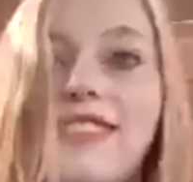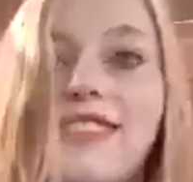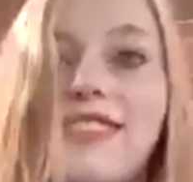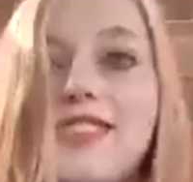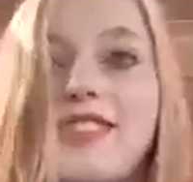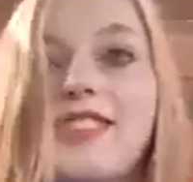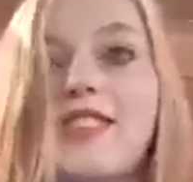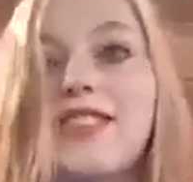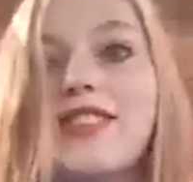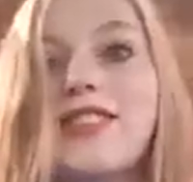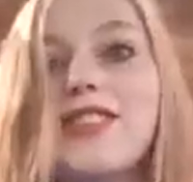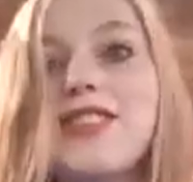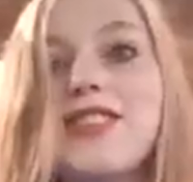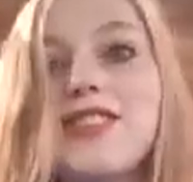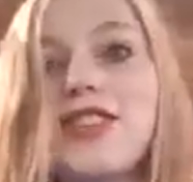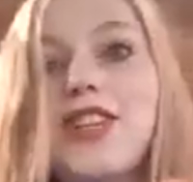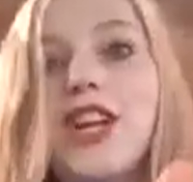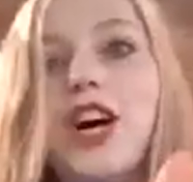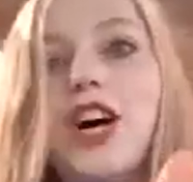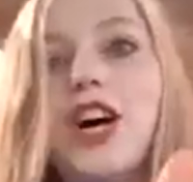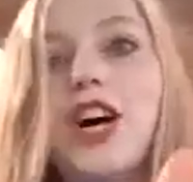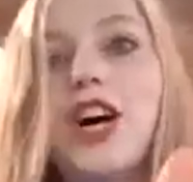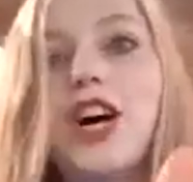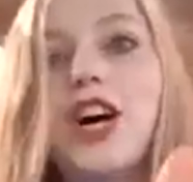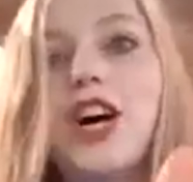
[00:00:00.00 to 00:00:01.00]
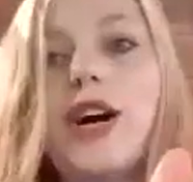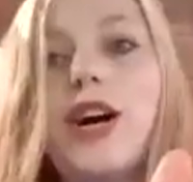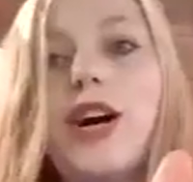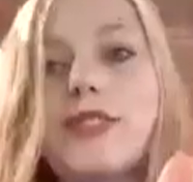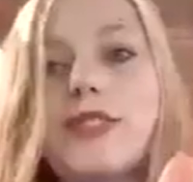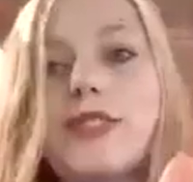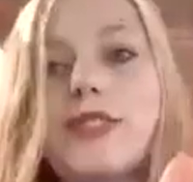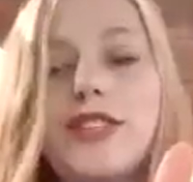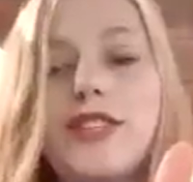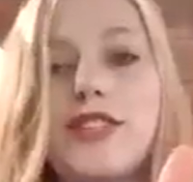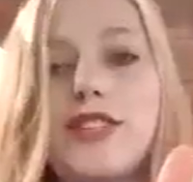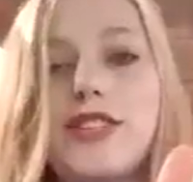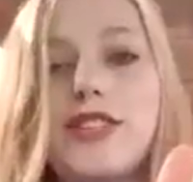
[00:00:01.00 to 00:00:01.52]
just climb inside the
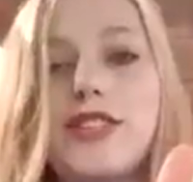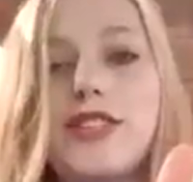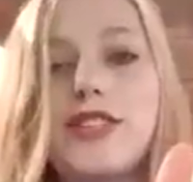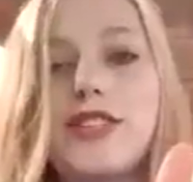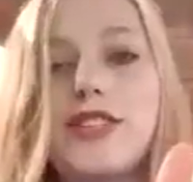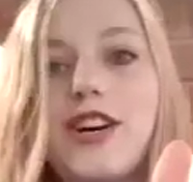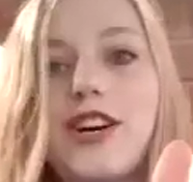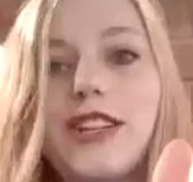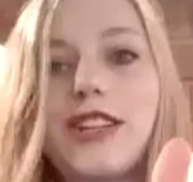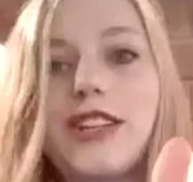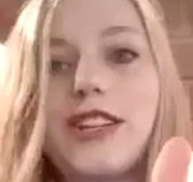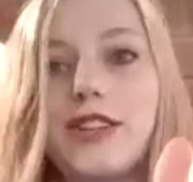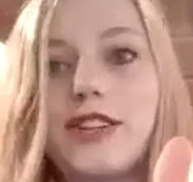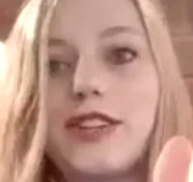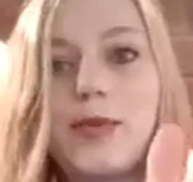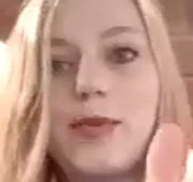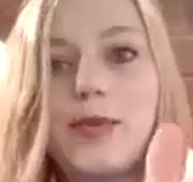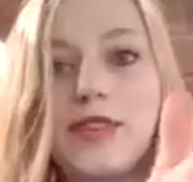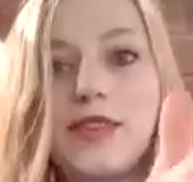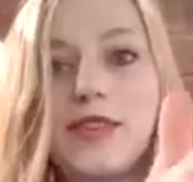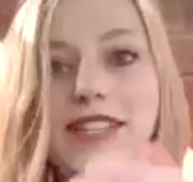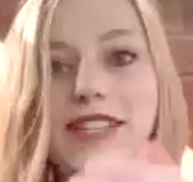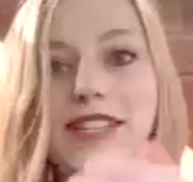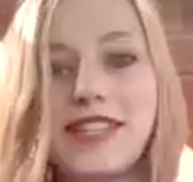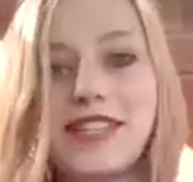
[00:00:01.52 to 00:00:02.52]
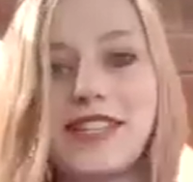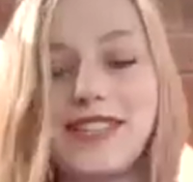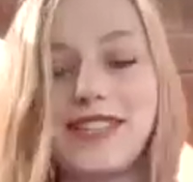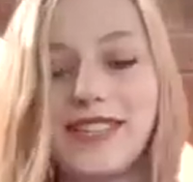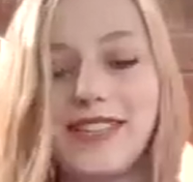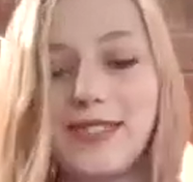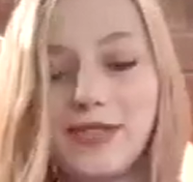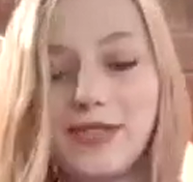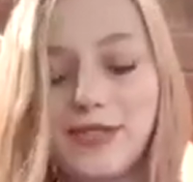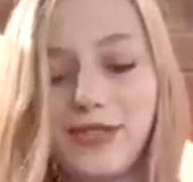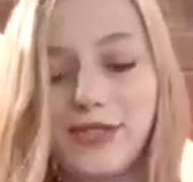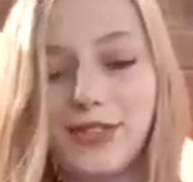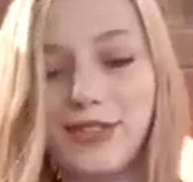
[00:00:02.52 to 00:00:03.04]
Dalek and operate it. That was
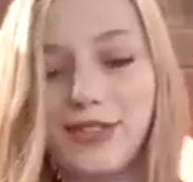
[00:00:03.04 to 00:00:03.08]
fun.